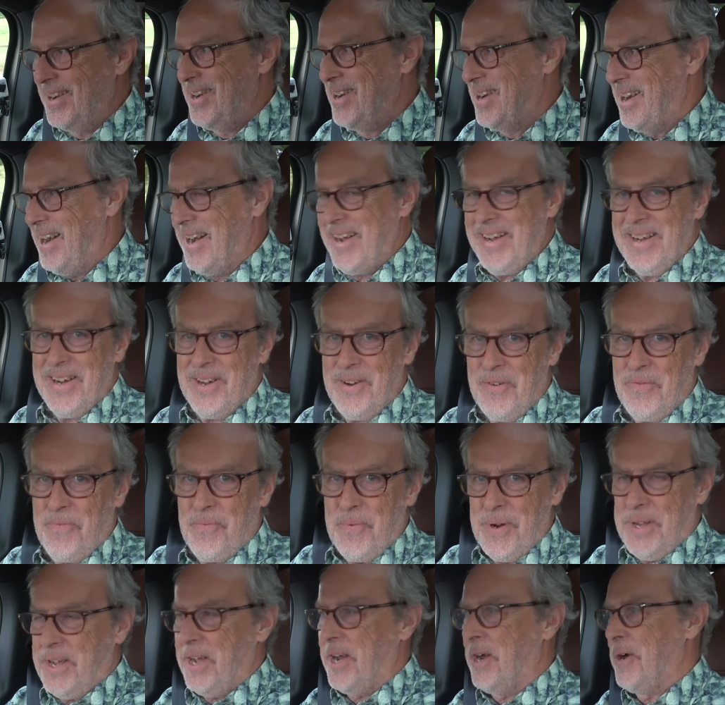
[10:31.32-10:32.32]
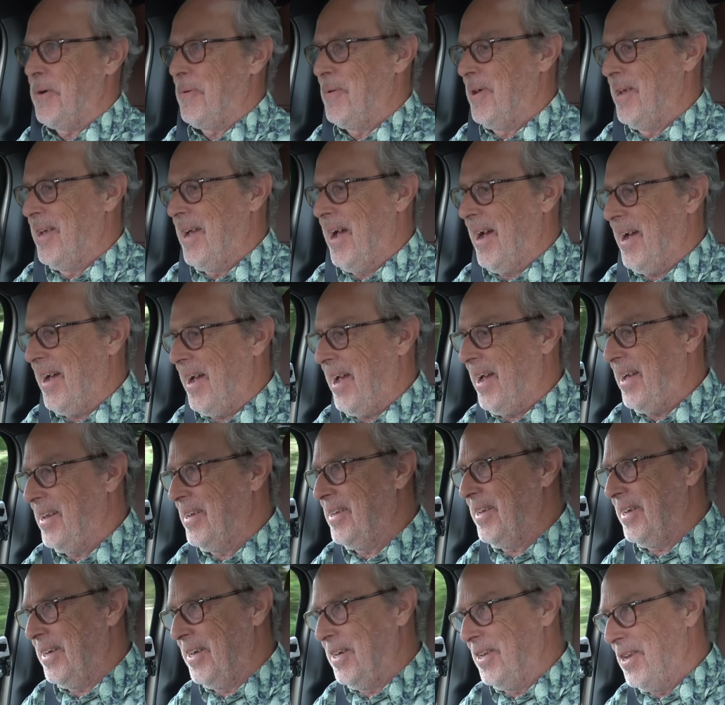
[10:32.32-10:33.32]
and off we go. And
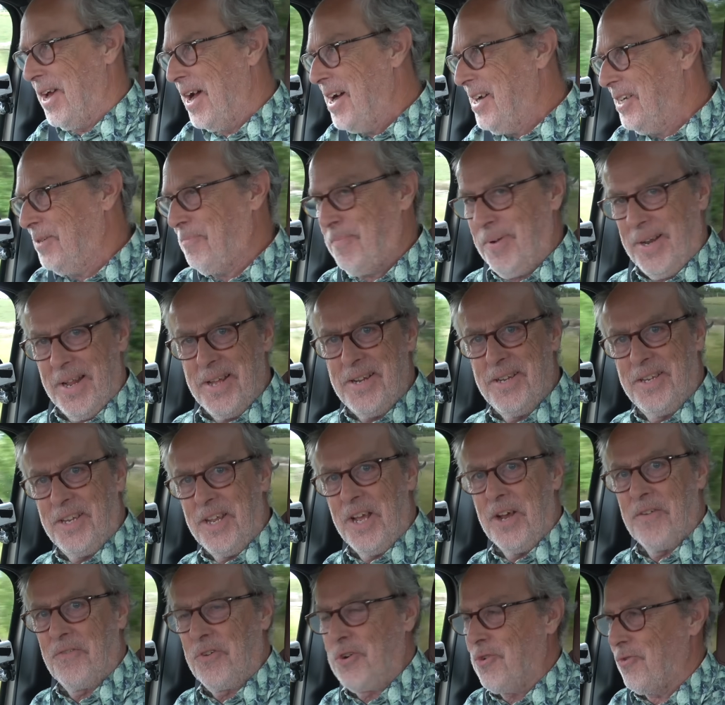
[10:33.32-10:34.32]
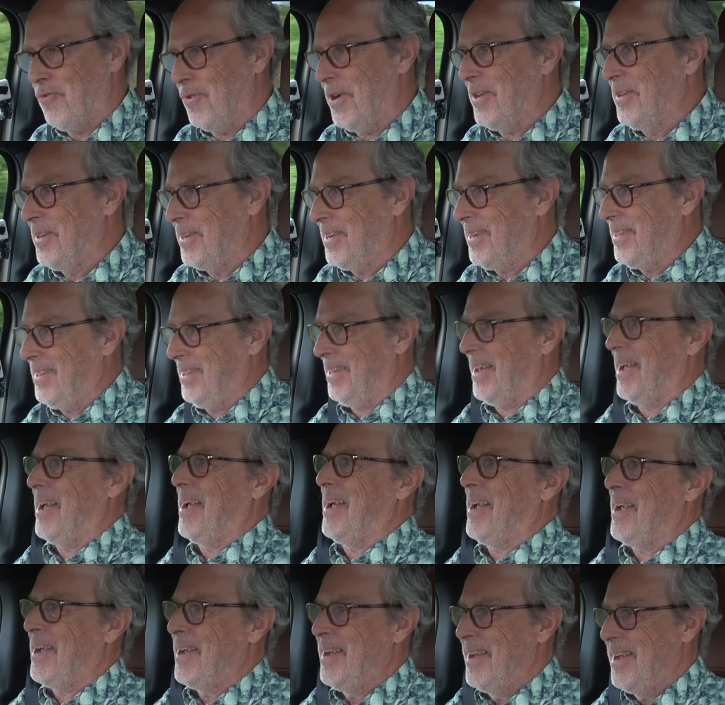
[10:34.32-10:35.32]
there's plenty of grunt
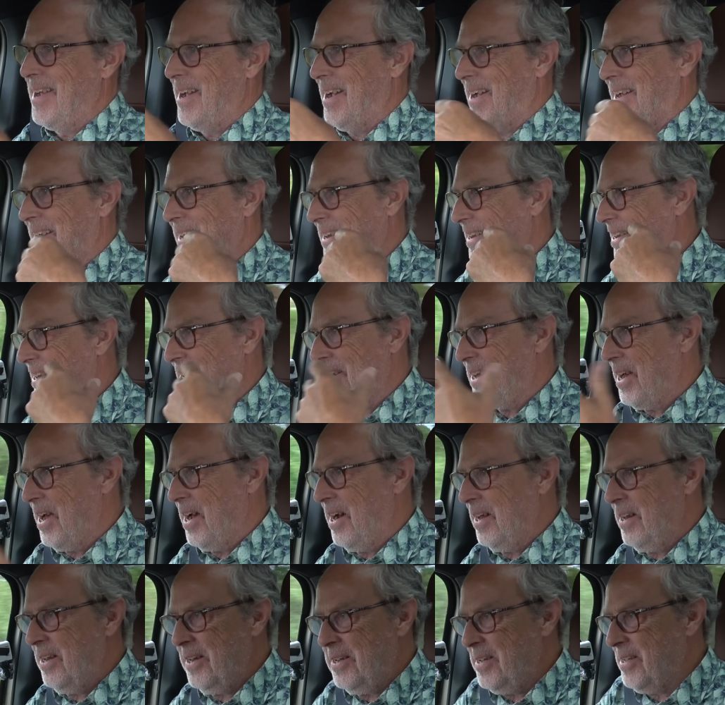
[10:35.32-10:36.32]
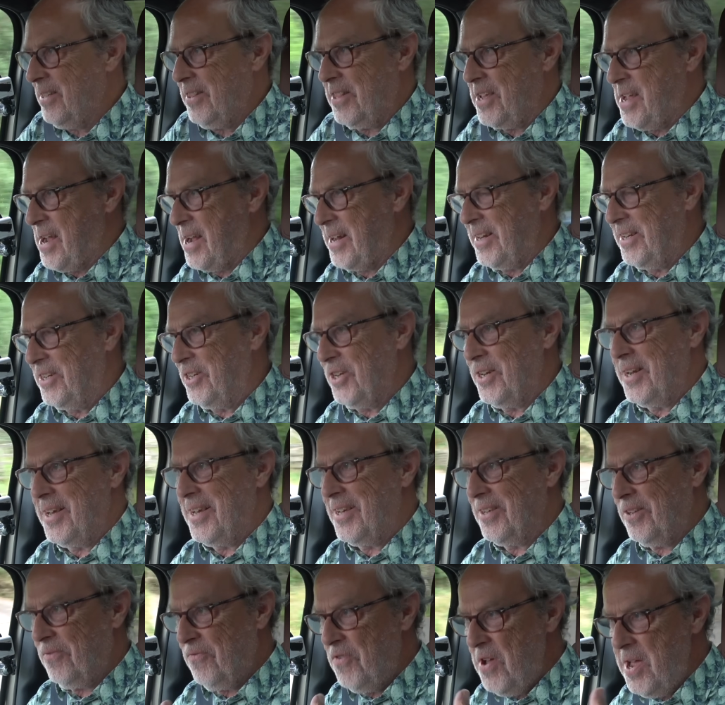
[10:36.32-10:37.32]
there. And I like the engine.
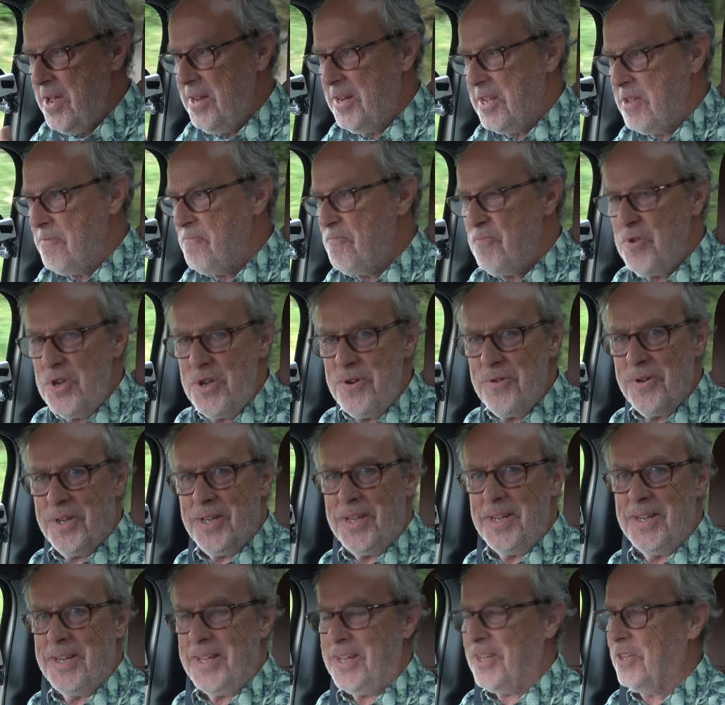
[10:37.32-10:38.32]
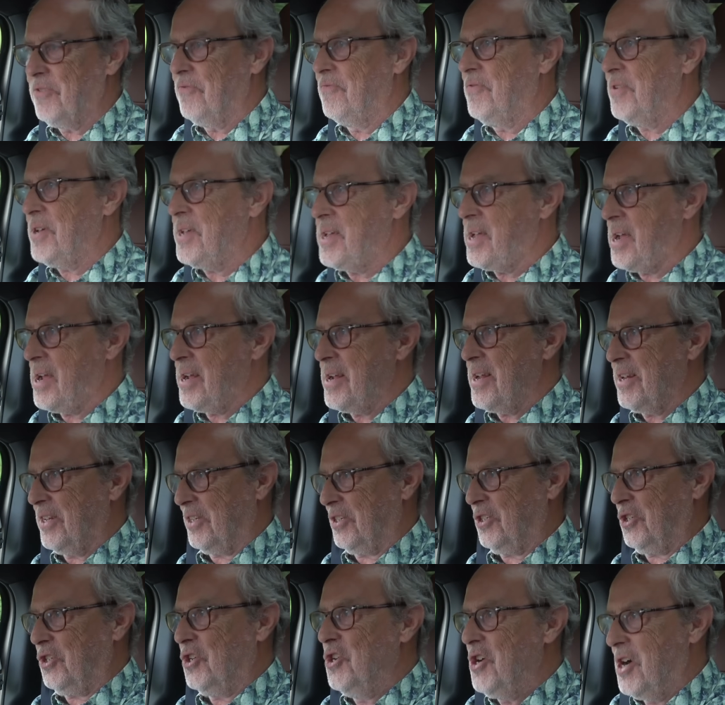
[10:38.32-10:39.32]
It's fairly muted, its V8
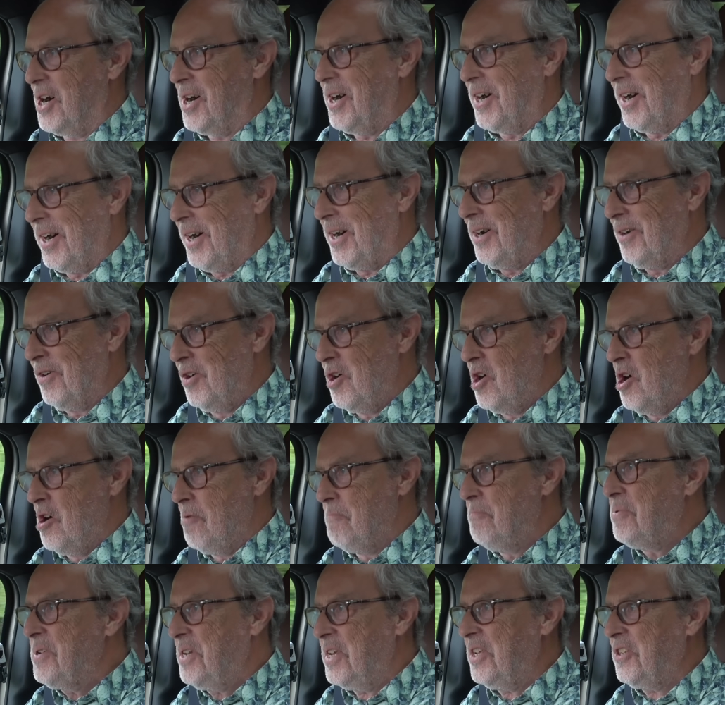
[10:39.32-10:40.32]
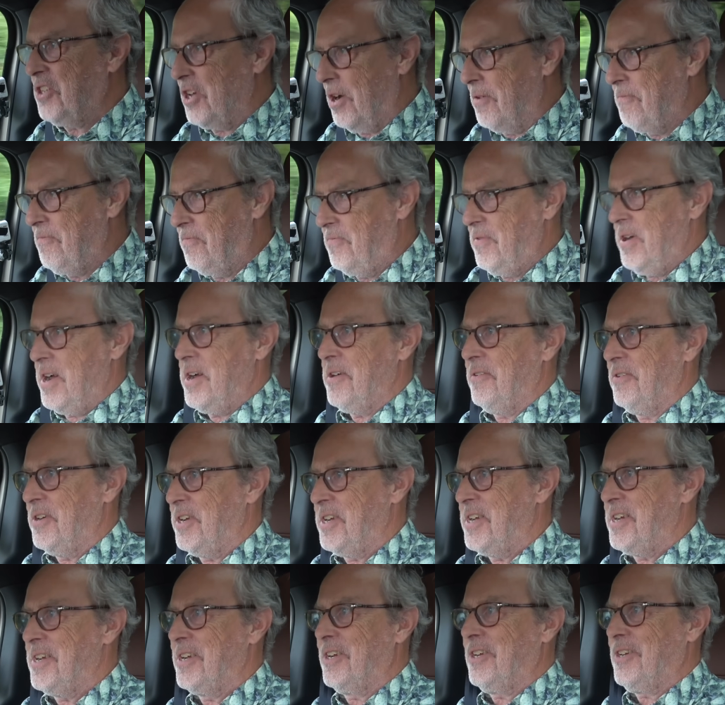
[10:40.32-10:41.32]
snarl, but it's a
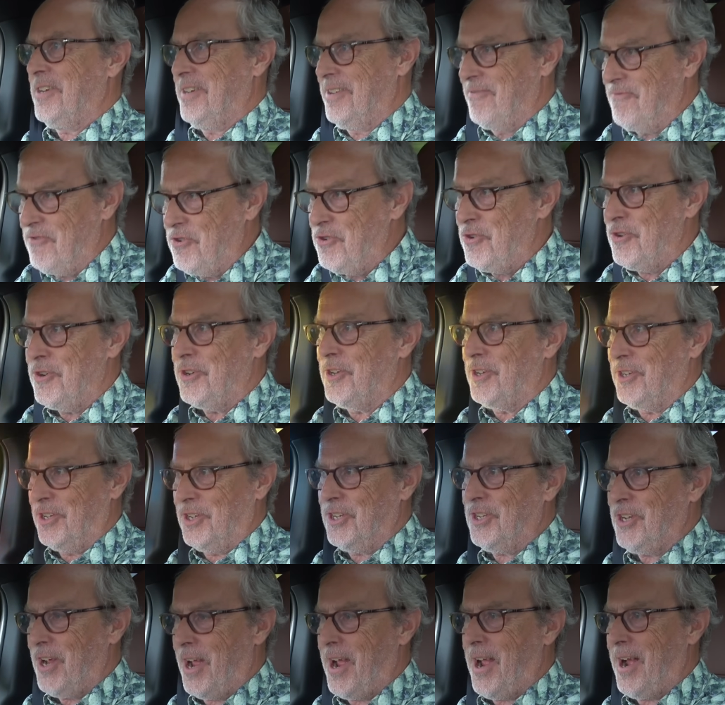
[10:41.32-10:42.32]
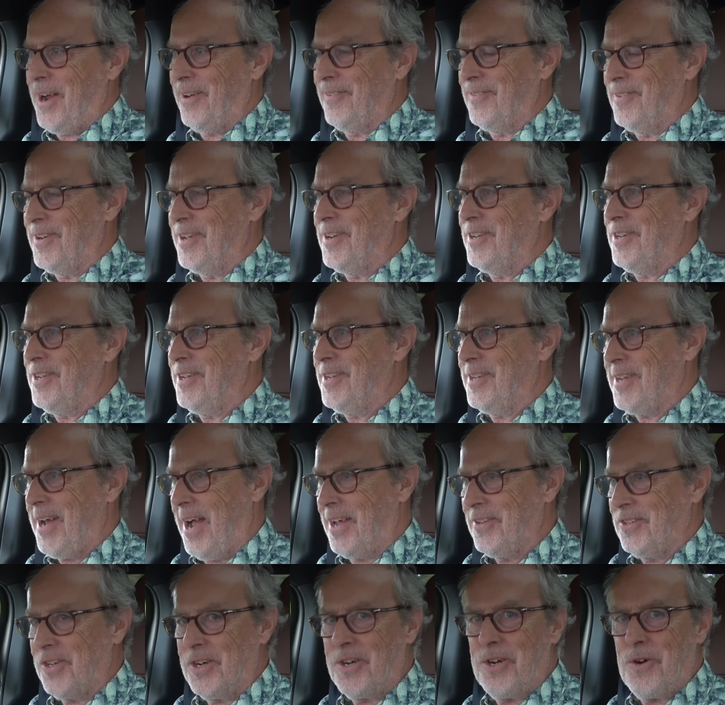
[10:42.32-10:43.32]
very good sound. It
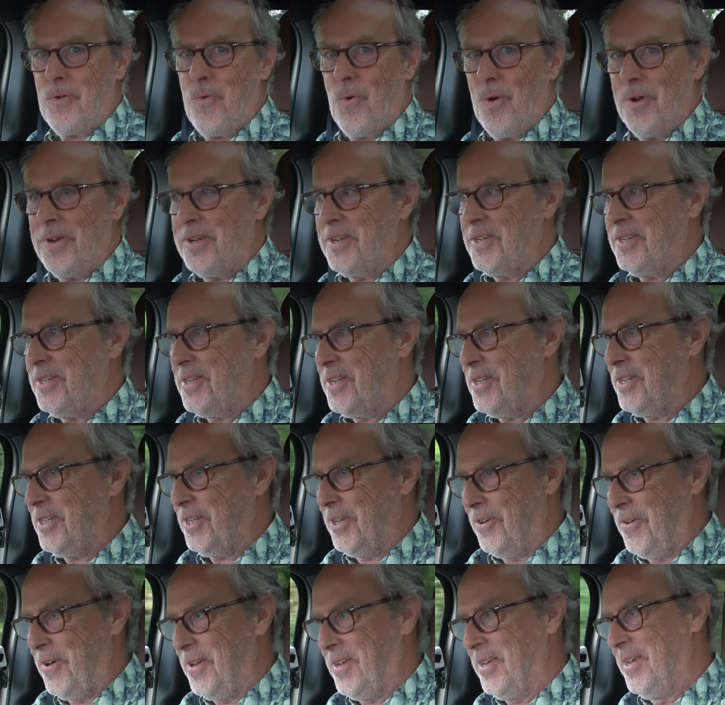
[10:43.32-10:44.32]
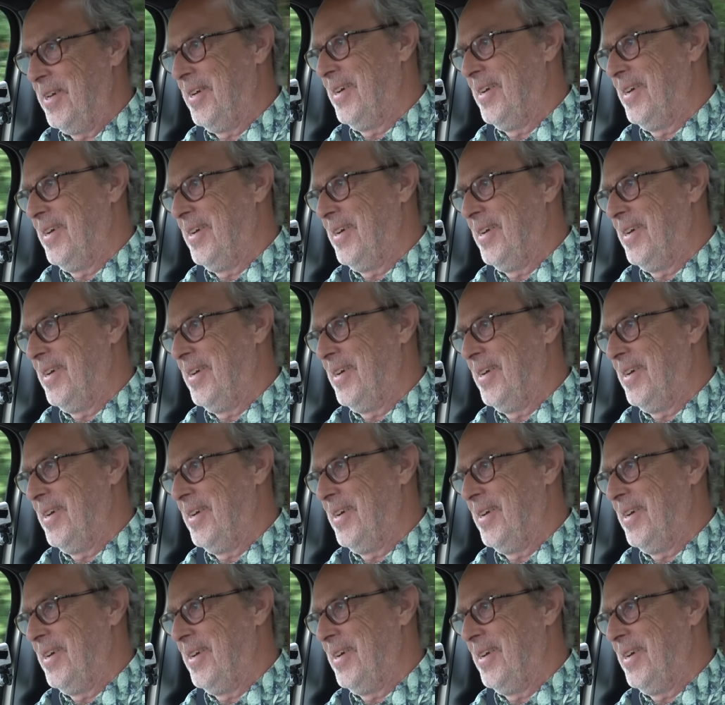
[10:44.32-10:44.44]
has a quality to it.